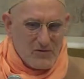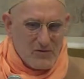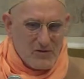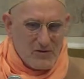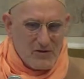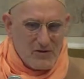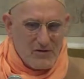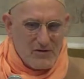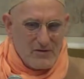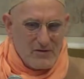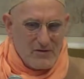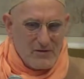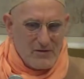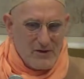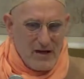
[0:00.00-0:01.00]
can find a
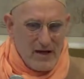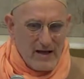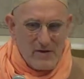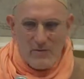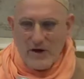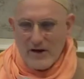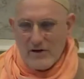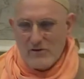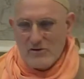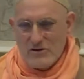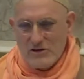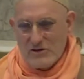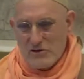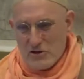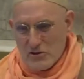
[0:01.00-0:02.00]
fault, you know.
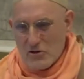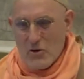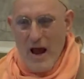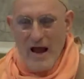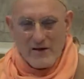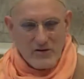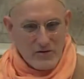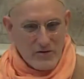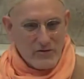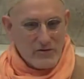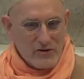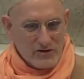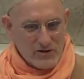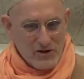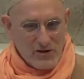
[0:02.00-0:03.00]
Anybody
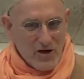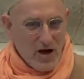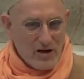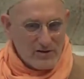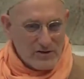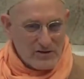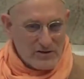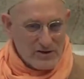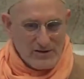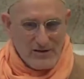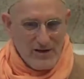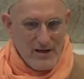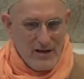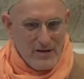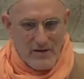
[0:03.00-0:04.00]
who's a detractor
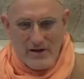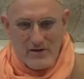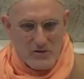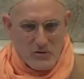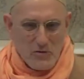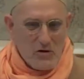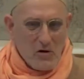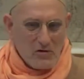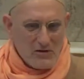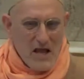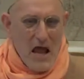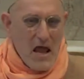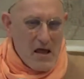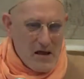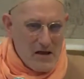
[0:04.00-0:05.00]
of Krishna
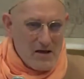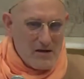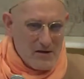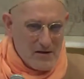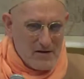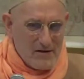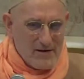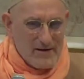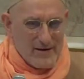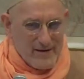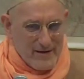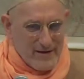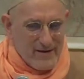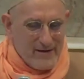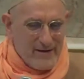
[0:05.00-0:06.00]
consciousness, they can do it all
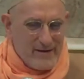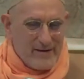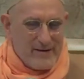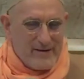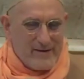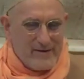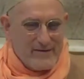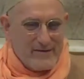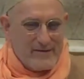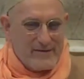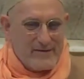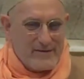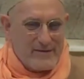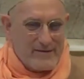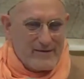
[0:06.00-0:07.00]
day,
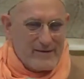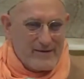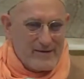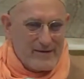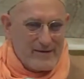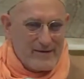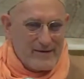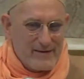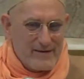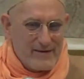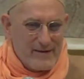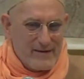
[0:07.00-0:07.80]
you know.